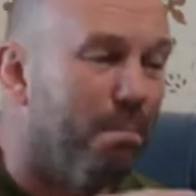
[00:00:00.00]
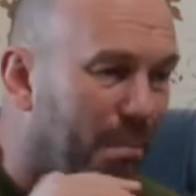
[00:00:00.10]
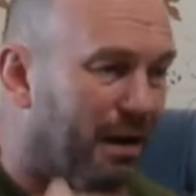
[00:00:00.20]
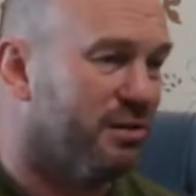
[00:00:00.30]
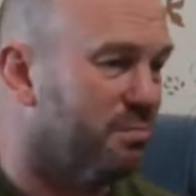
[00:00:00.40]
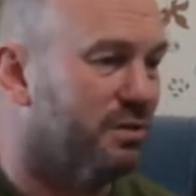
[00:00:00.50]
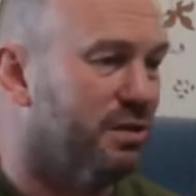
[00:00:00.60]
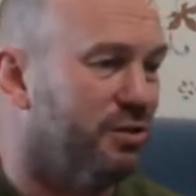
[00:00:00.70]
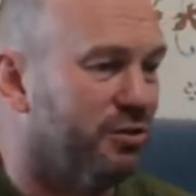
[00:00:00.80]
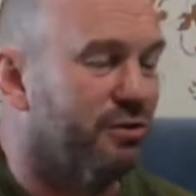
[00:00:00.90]
Buy some
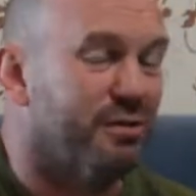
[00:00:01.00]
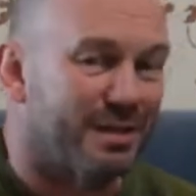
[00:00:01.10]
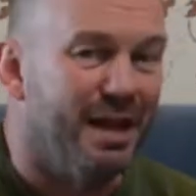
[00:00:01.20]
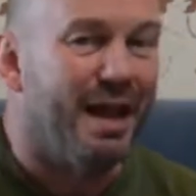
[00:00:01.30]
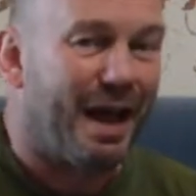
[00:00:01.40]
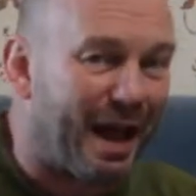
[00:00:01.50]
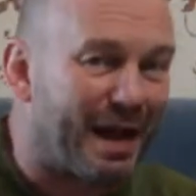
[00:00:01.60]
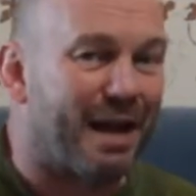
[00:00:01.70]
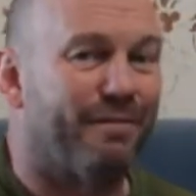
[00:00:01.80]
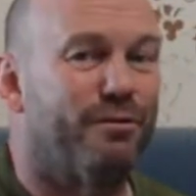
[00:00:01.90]
T-shirts.
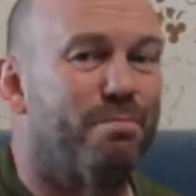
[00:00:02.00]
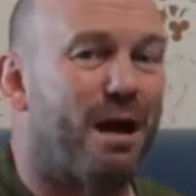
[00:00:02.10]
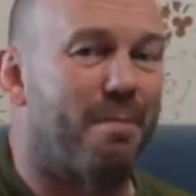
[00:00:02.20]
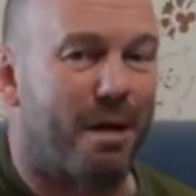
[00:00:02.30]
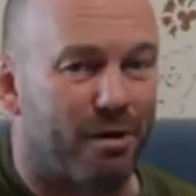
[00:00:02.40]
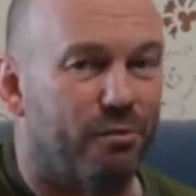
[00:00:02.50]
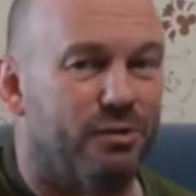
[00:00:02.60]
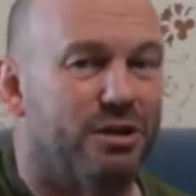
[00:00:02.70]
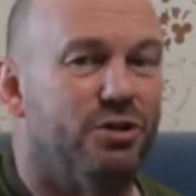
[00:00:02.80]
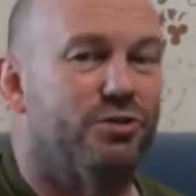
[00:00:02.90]
I have to buy my
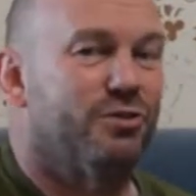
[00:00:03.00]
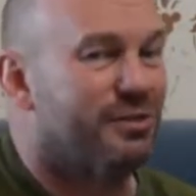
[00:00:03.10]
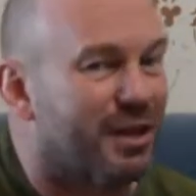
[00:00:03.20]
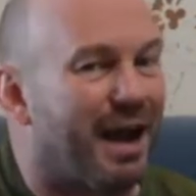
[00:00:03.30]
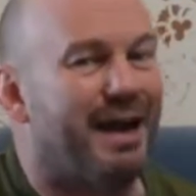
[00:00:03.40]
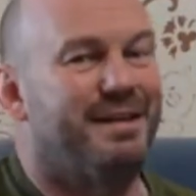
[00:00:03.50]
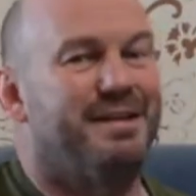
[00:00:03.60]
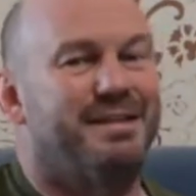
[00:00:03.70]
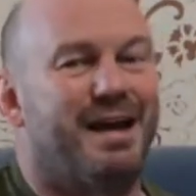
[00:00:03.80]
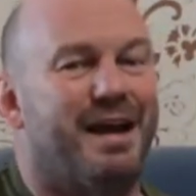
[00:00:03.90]
own t-shirts that I
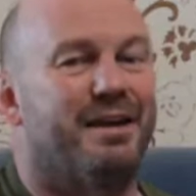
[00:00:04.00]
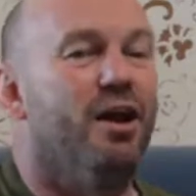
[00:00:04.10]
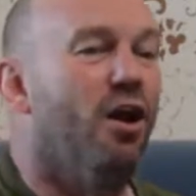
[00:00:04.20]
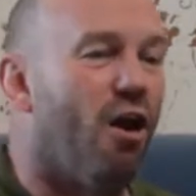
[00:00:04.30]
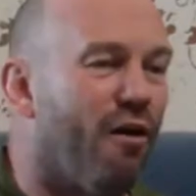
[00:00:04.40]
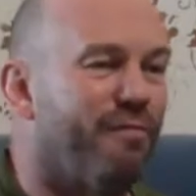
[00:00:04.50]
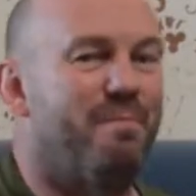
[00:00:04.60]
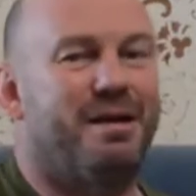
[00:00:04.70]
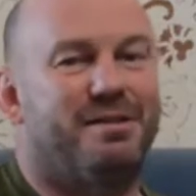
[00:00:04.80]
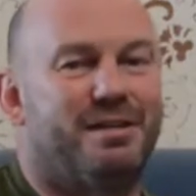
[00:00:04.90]
design
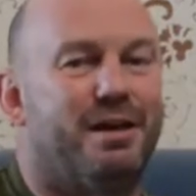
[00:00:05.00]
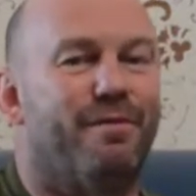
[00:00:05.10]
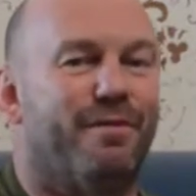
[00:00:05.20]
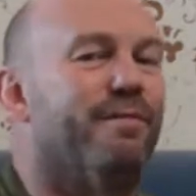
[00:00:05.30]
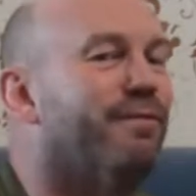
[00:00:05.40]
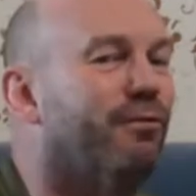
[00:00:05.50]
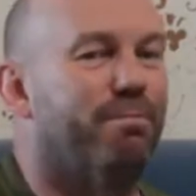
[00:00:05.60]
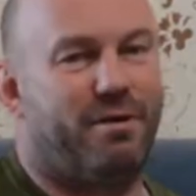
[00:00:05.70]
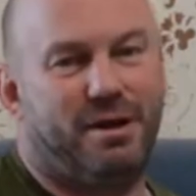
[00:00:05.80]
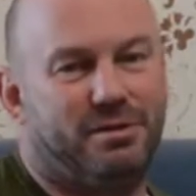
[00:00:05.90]
off myself at
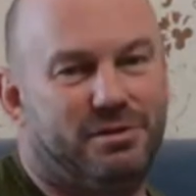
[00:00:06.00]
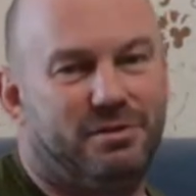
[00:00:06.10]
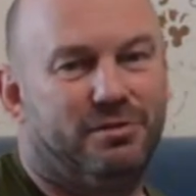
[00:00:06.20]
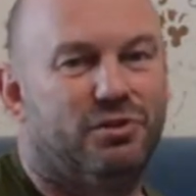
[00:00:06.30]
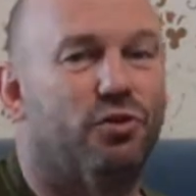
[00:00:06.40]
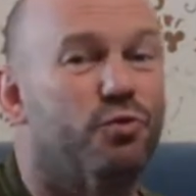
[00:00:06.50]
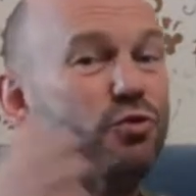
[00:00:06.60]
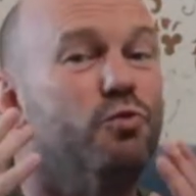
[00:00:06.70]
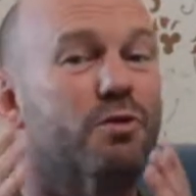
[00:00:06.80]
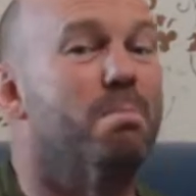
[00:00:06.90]
full price. So
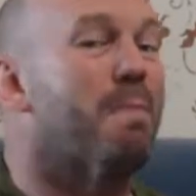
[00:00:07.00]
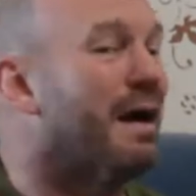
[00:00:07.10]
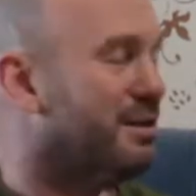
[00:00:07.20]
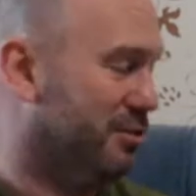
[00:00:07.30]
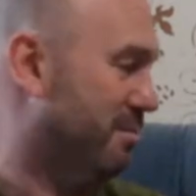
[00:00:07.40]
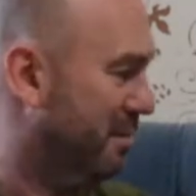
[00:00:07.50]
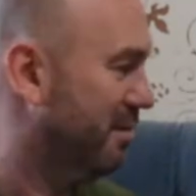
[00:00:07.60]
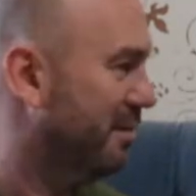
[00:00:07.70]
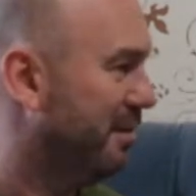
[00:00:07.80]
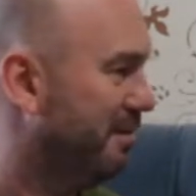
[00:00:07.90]
you can buy some.
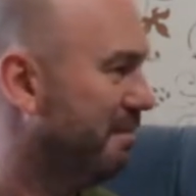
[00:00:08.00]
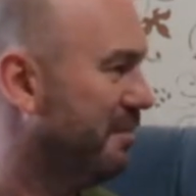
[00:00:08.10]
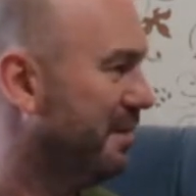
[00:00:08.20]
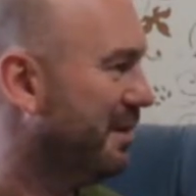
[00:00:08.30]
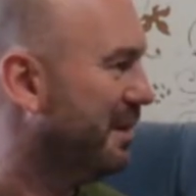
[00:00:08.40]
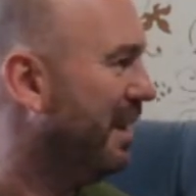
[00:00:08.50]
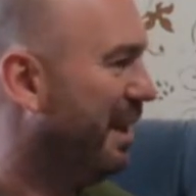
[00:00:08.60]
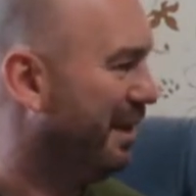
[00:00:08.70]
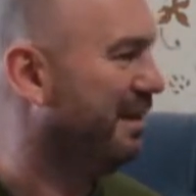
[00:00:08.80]
I know, right? Yeah.